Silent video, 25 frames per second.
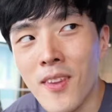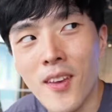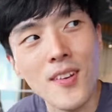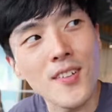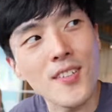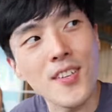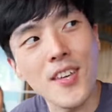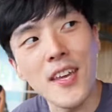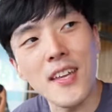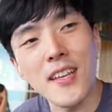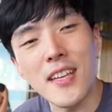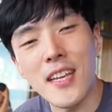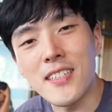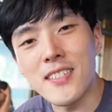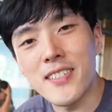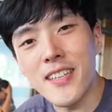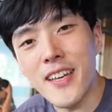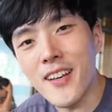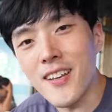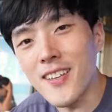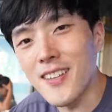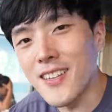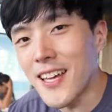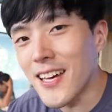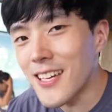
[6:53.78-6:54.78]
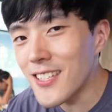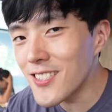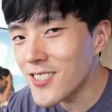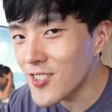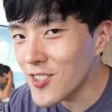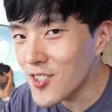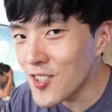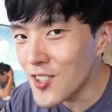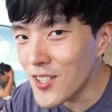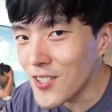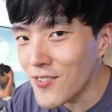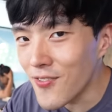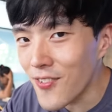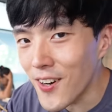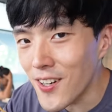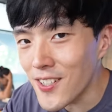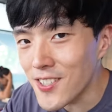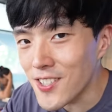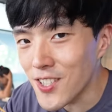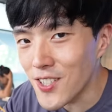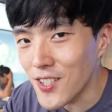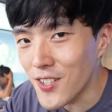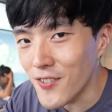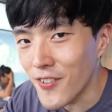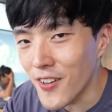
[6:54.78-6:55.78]
Again, it's like a less good
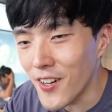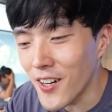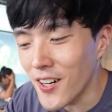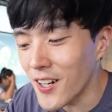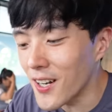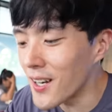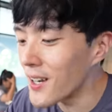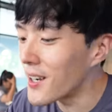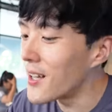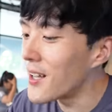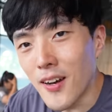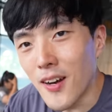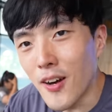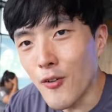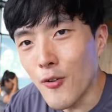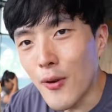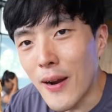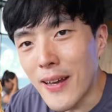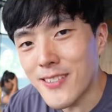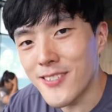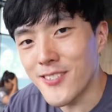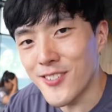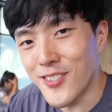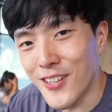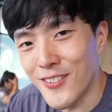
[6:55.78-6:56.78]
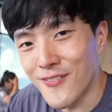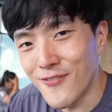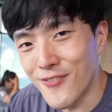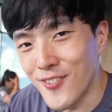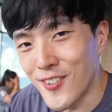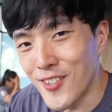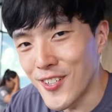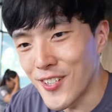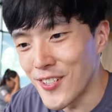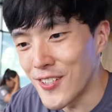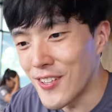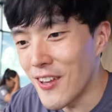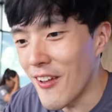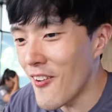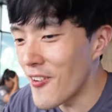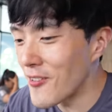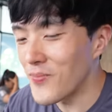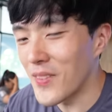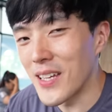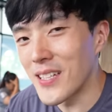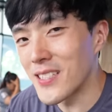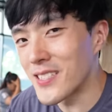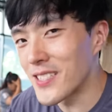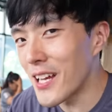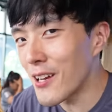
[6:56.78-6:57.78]
version of a, a restaurant food.
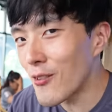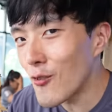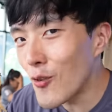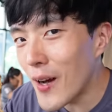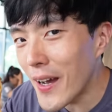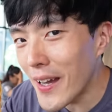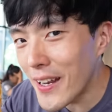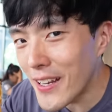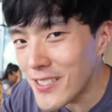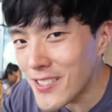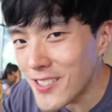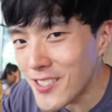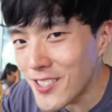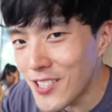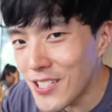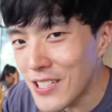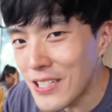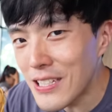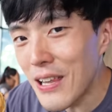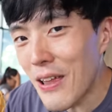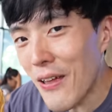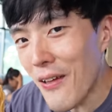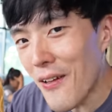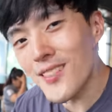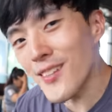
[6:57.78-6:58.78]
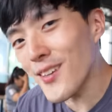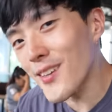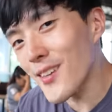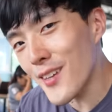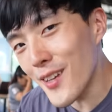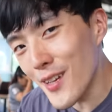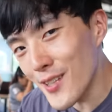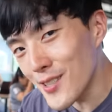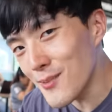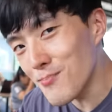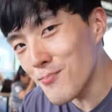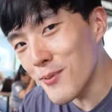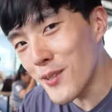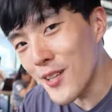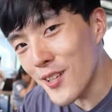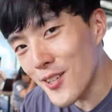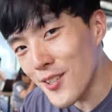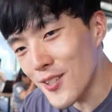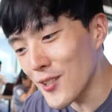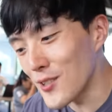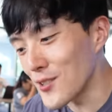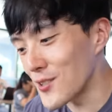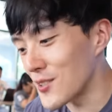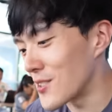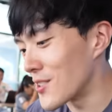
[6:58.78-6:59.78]
It's not quite as good. It gets pretty
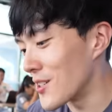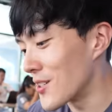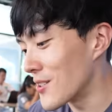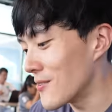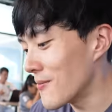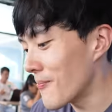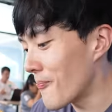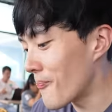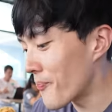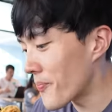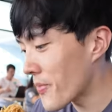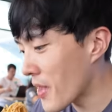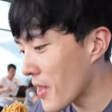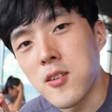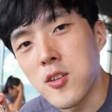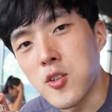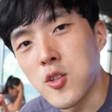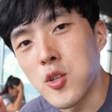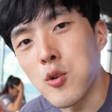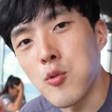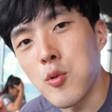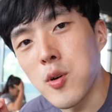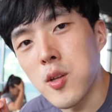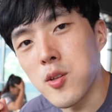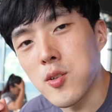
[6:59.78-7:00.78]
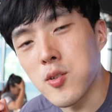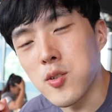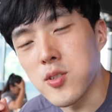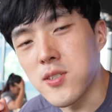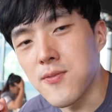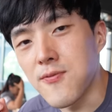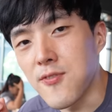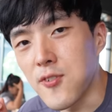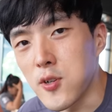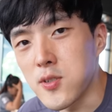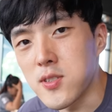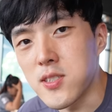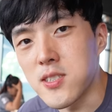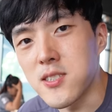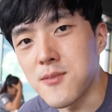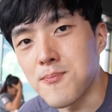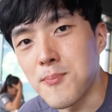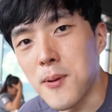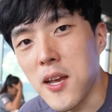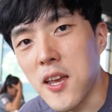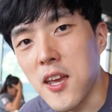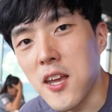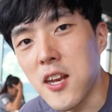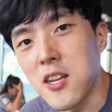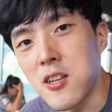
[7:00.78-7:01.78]
close though. You know one of those frozen
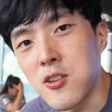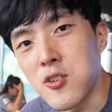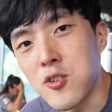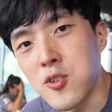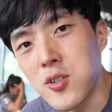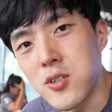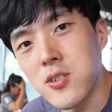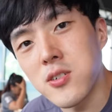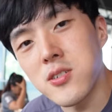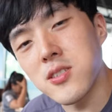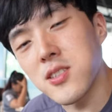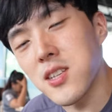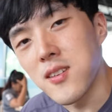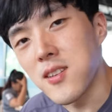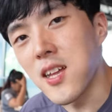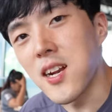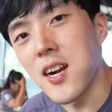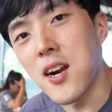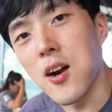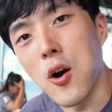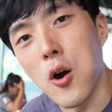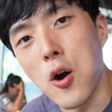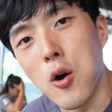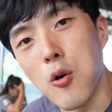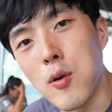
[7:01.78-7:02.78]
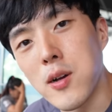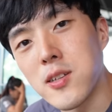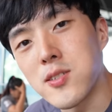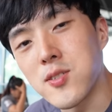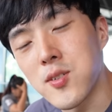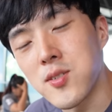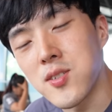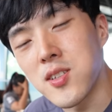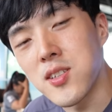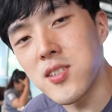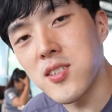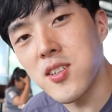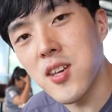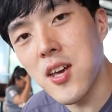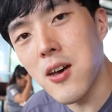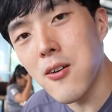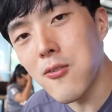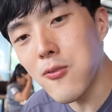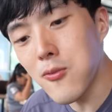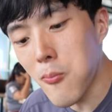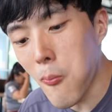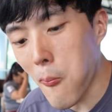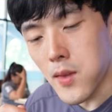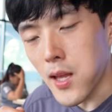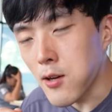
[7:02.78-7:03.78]
spaghetti noodles that are always on
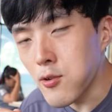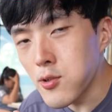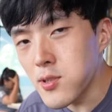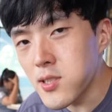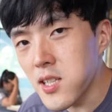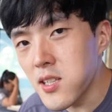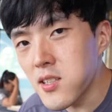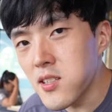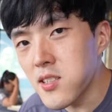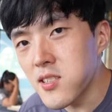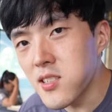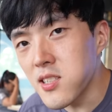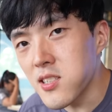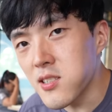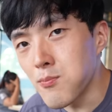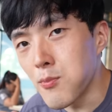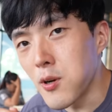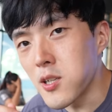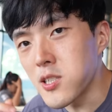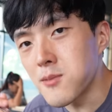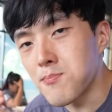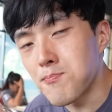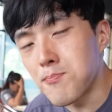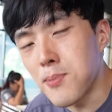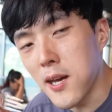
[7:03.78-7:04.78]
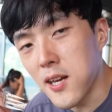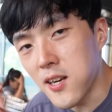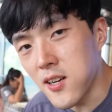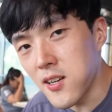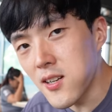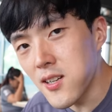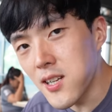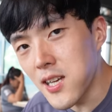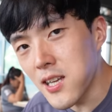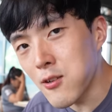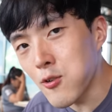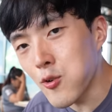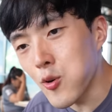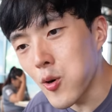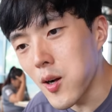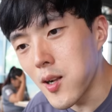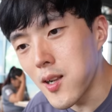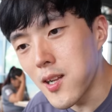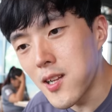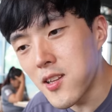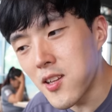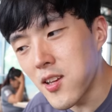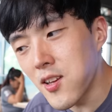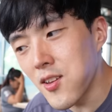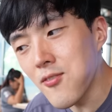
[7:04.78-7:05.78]
discount? I would say this is much better in
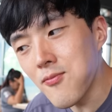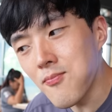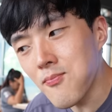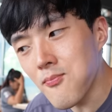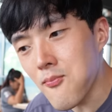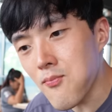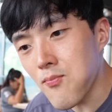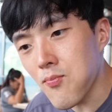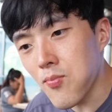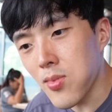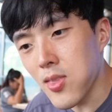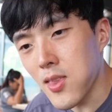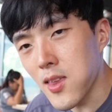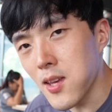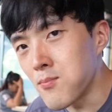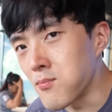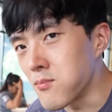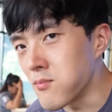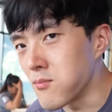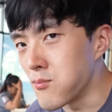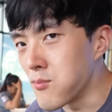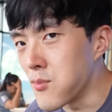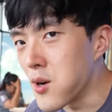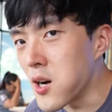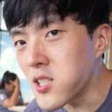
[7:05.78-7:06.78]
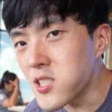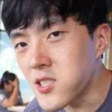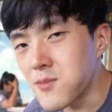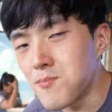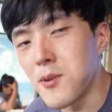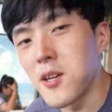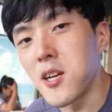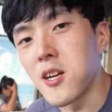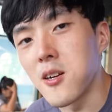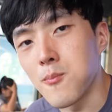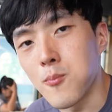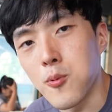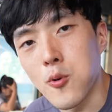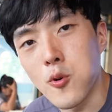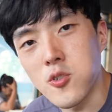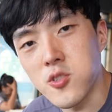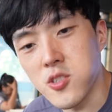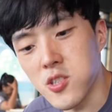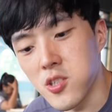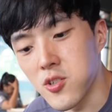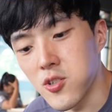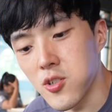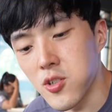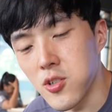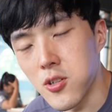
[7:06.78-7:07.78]
quality and much bigger
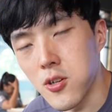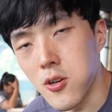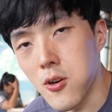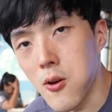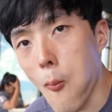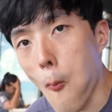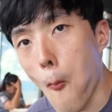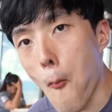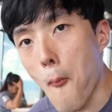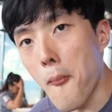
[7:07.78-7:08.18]
portion too.